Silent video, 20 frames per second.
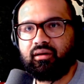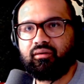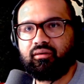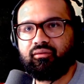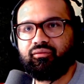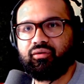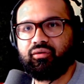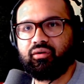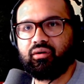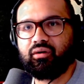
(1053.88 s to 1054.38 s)

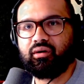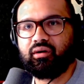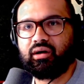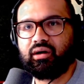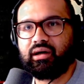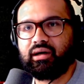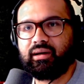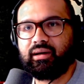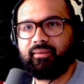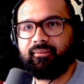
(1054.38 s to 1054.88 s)

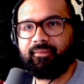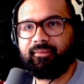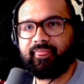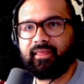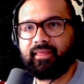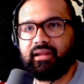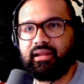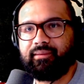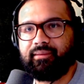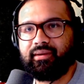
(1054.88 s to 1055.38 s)
for
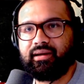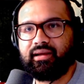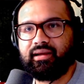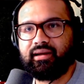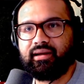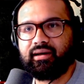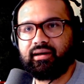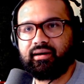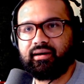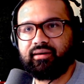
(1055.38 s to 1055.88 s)

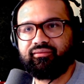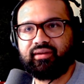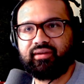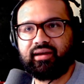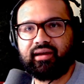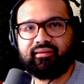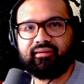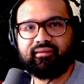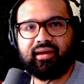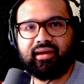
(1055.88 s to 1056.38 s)
limited
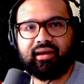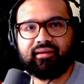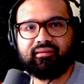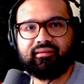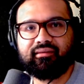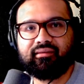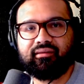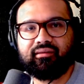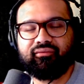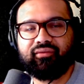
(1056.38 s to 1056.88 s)
off-task
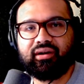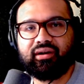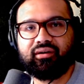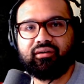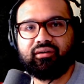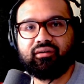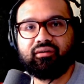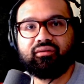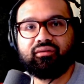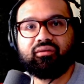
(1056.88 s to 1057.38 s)
access to
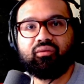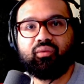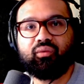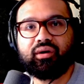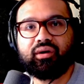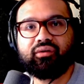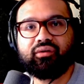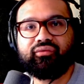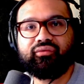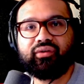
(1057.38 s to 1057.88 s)
Venators.
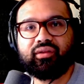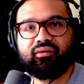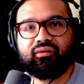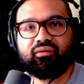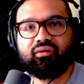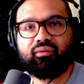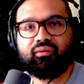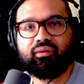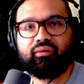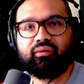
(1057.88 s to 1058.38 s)
100
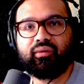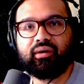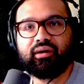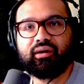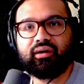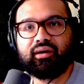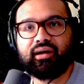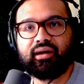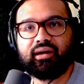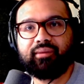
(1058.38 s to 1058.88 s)
feathers are
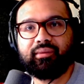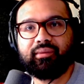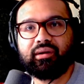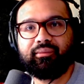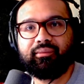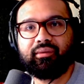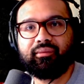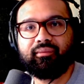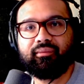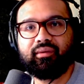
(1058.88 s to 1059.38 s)
required at a
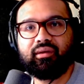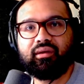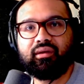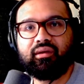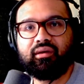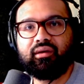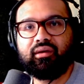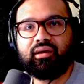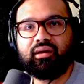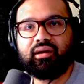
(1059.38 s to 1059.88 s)
minimum
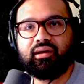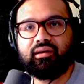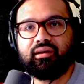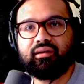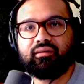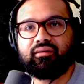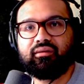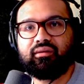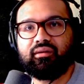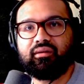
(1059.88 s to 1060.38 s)

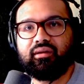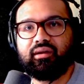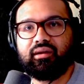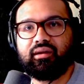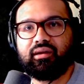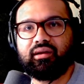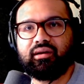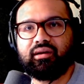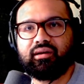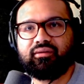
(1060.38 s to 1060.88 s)

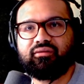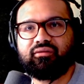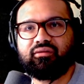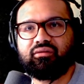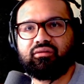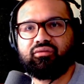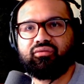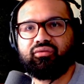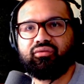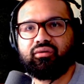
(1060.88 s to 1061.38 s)
in
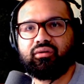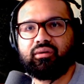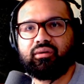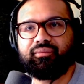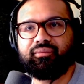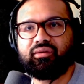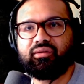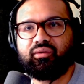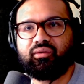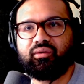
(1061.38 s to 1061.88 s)
exchange for
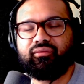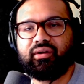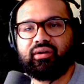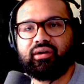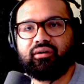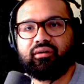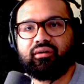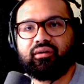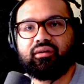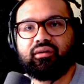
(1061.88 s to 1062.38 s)
up to 3
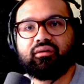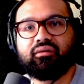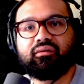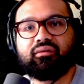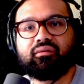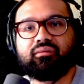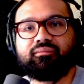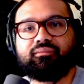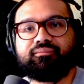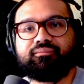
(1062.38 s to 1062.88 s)
Venator kills.